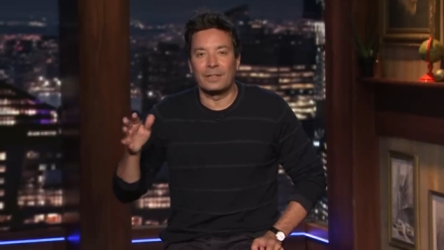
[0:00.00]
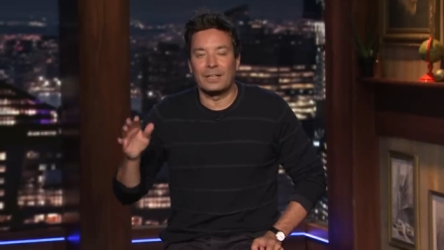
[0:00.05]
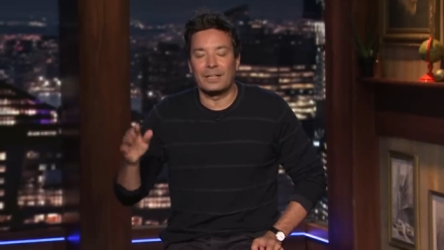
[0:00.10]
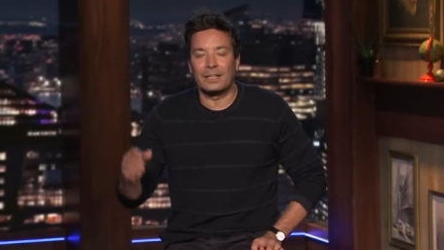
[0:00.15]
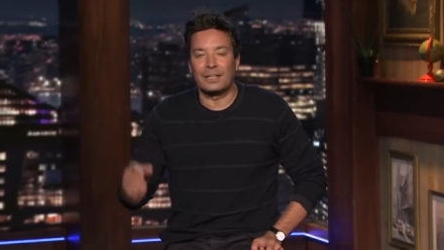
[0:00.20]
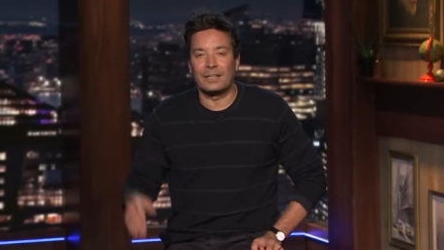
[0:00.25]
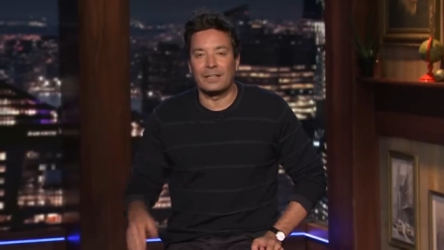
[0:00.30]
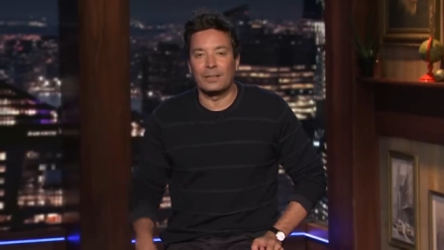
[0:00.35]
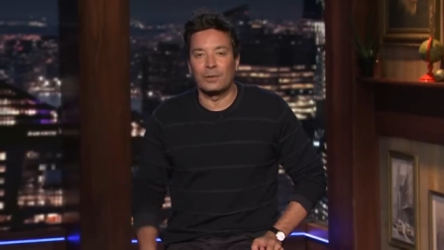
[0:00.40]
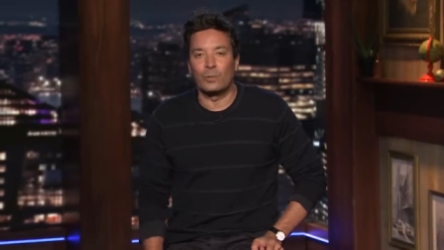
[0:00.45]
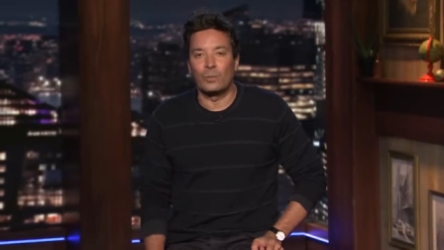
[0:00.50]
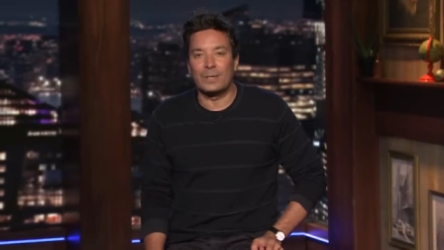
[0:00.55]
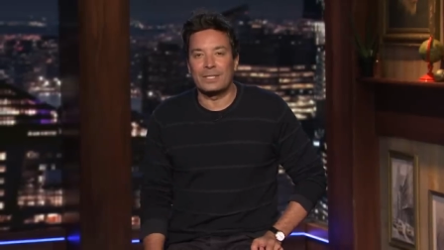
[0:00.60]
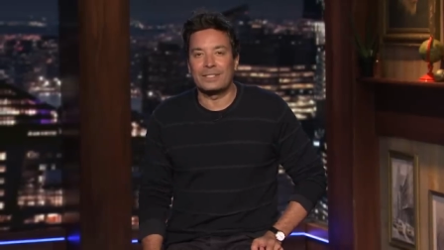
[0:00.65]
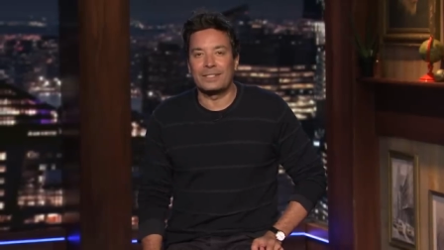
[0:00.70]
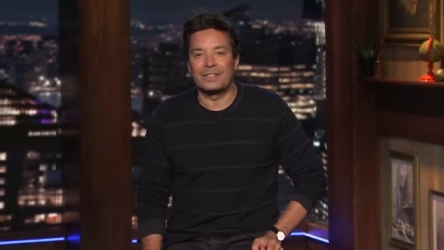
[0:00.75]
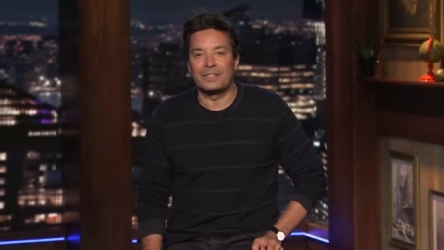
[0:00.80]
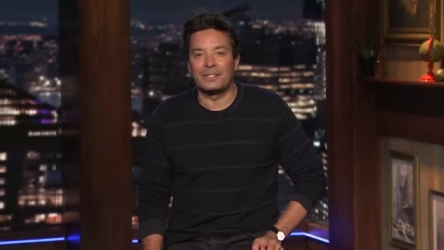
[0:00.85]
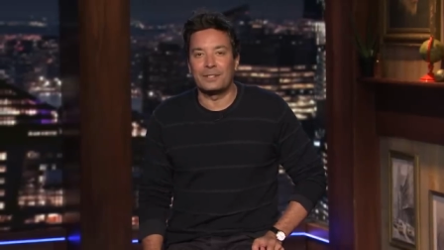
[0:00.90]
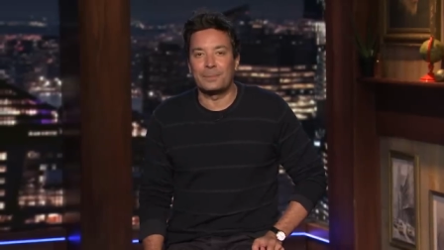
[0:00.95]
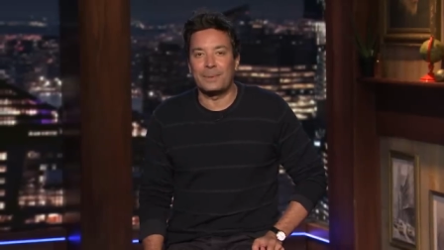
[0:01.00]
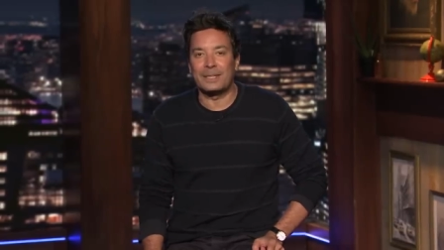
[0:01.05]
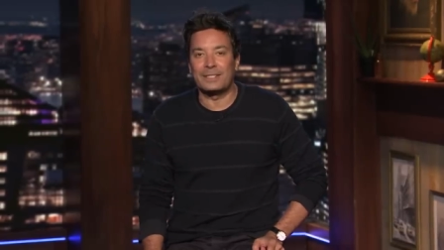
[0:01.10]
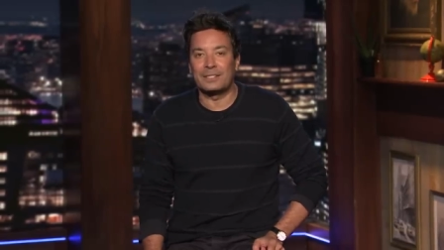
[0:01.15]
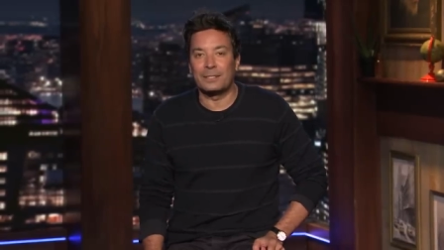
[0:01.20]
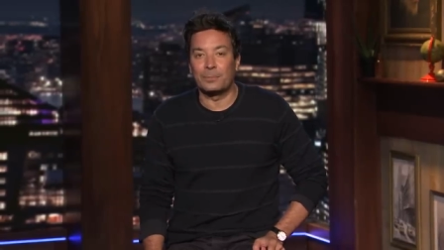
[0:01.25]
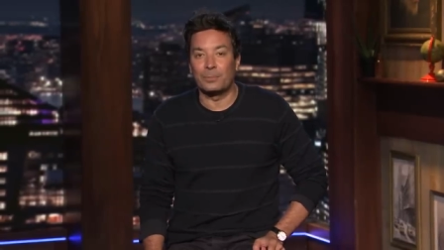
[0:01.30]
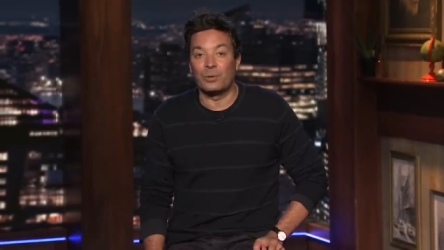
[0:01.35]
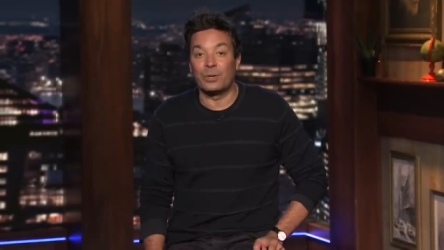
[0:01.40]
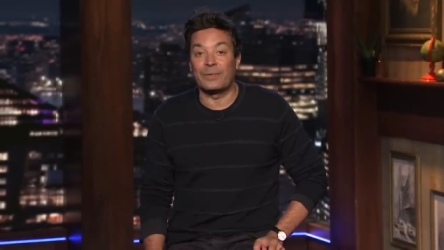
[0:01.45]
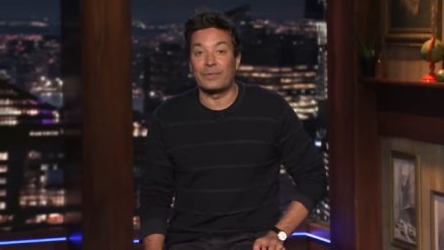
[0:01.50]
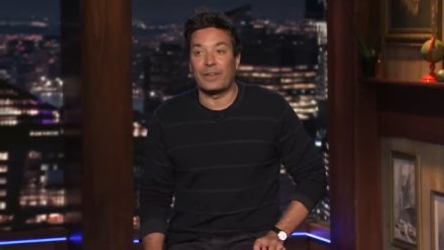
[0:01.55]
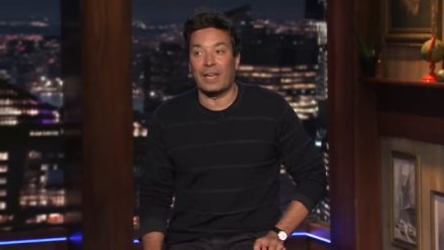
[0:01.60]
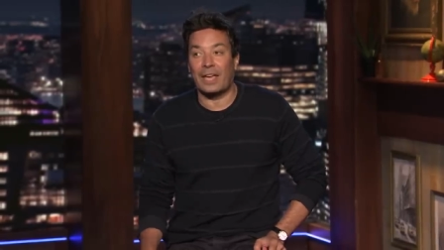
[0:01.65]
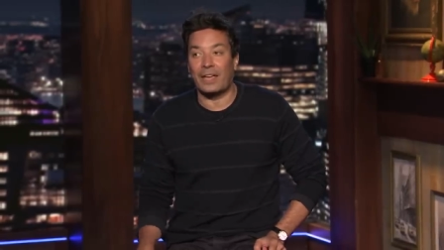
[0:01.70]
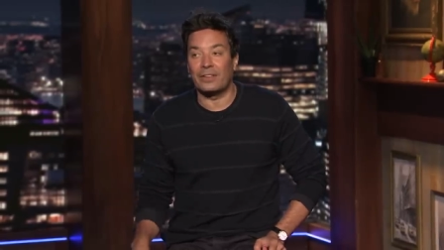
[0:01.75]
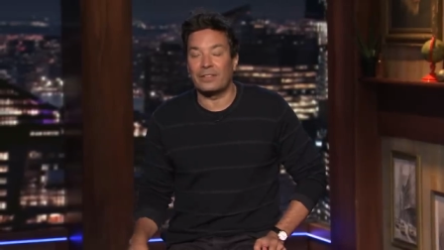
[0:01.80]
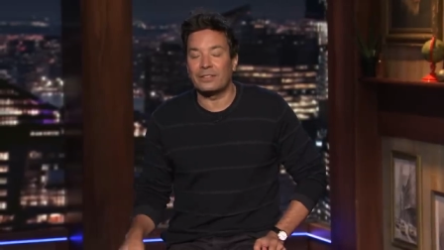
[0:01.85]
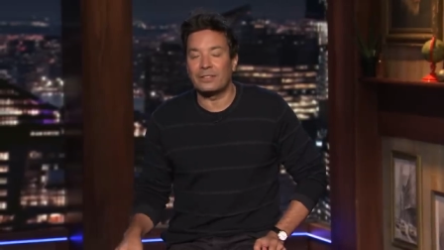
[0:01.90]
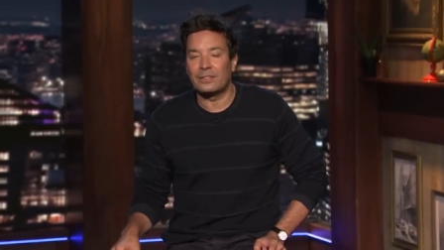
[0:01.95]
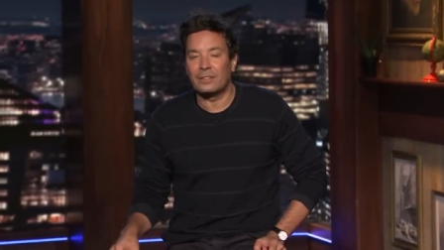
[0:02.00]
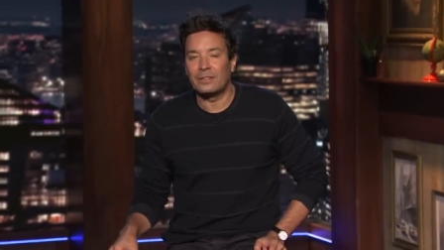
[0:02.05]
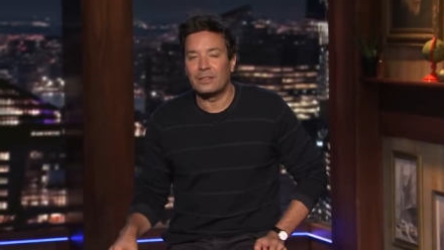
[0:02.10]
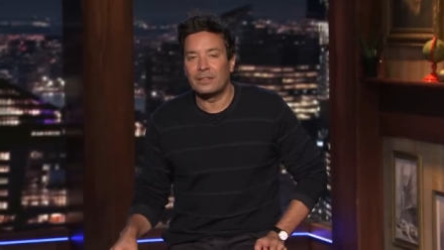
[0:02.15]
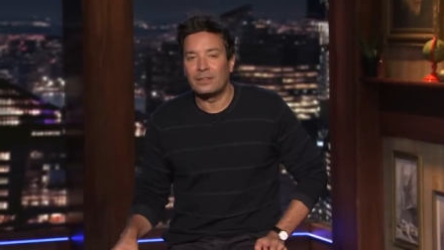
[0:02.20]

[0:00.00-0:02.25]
like a whiskey dispensing briefcase.